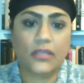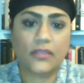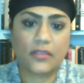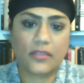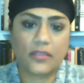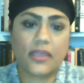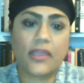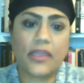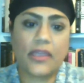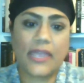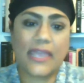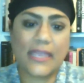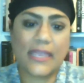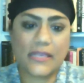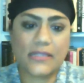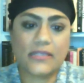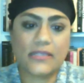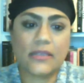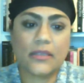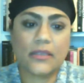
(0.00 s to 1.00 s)
that there
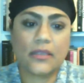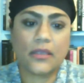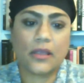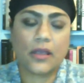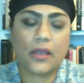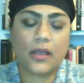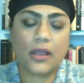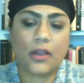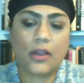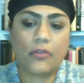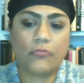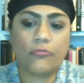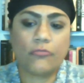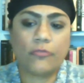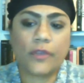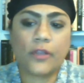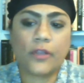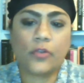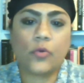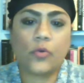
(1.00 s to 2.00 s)
is a
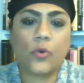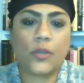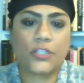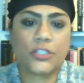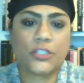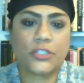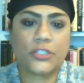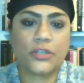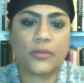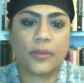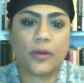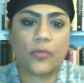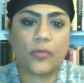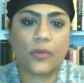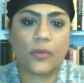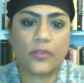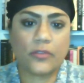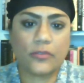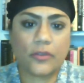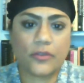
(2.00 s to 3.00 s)
real question about whether